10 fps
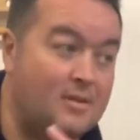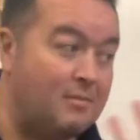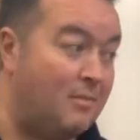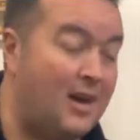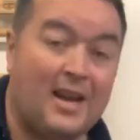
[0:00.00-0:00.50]

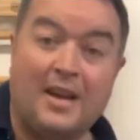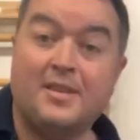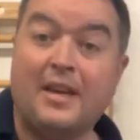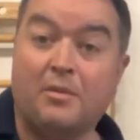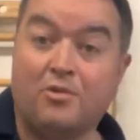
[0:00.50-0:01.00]
my kind of
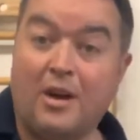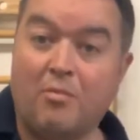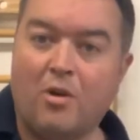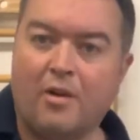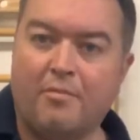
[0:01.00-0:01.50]
setup trying to
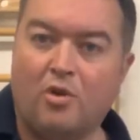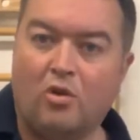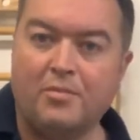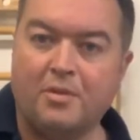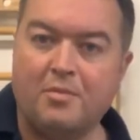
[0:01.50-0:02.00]
work from
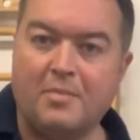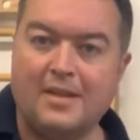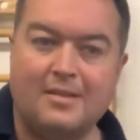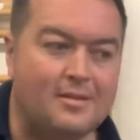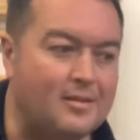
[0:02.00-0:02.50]
home doing
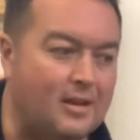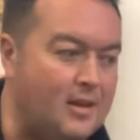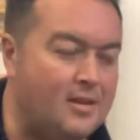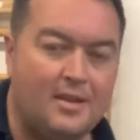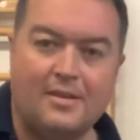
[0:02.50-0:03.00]
bits
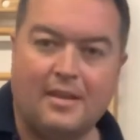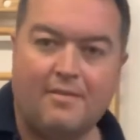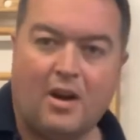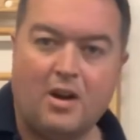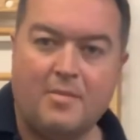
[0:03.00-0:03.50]
in this
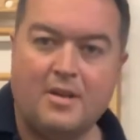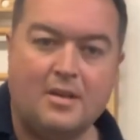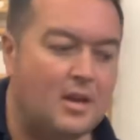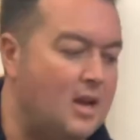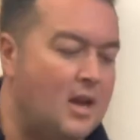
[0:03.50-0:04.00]
environment
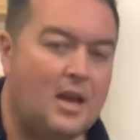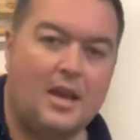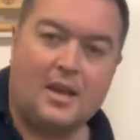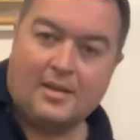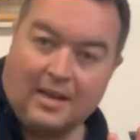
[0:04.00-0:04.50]

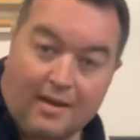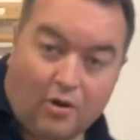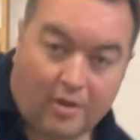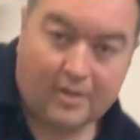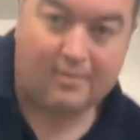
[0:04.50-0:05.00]
is I've
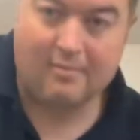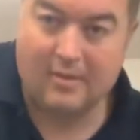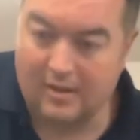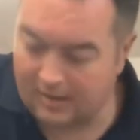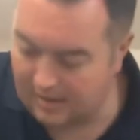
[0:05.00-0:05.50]
got
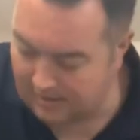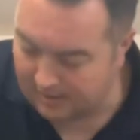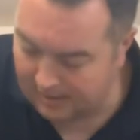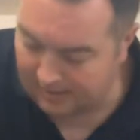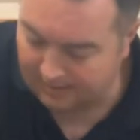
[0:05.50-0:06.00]

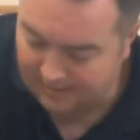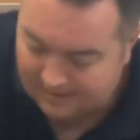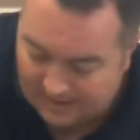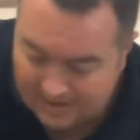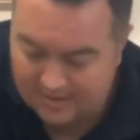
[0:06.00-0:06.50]
a
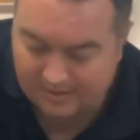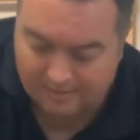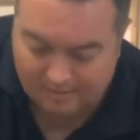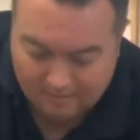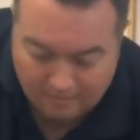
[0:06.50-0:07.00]
standard
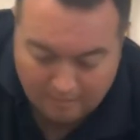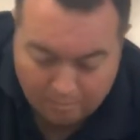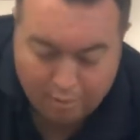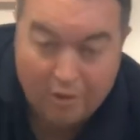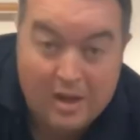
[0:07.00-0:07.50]

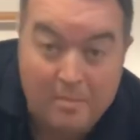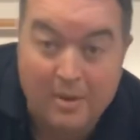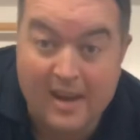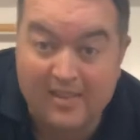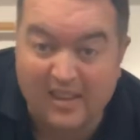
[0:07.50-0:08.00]
pretty
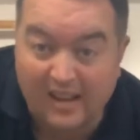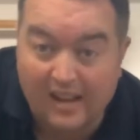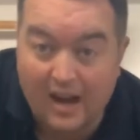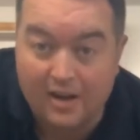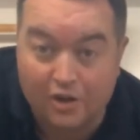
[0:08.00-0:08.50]
basic
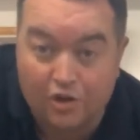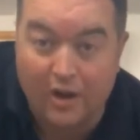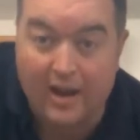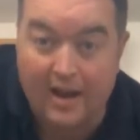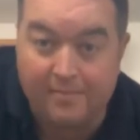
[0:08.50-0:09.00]
kind of
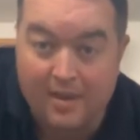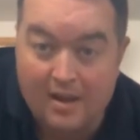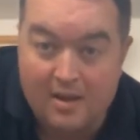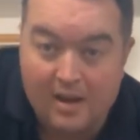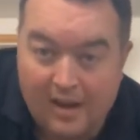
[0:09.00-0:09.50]
chair.
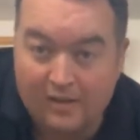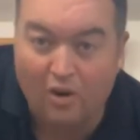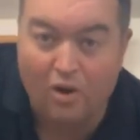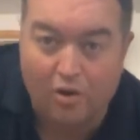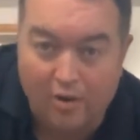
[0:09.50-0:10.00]
It's
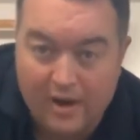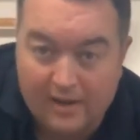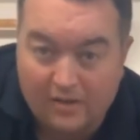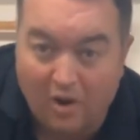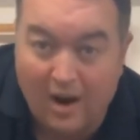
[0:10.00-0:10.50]
not great,
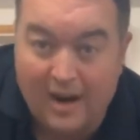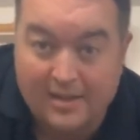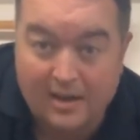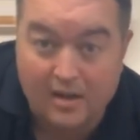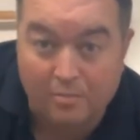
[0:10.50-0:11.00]
it's not
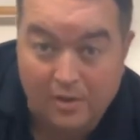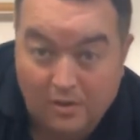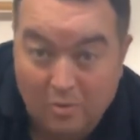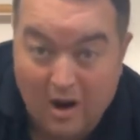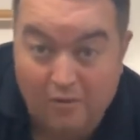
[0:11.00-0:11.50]
ideal, but
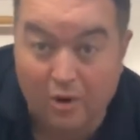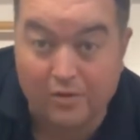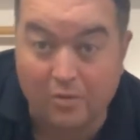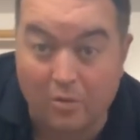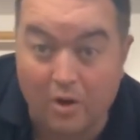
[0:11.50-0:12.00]
it's what I've got
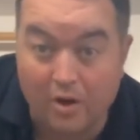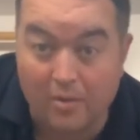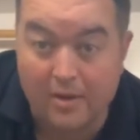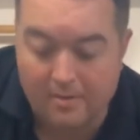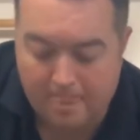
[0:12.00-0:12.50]
to work with.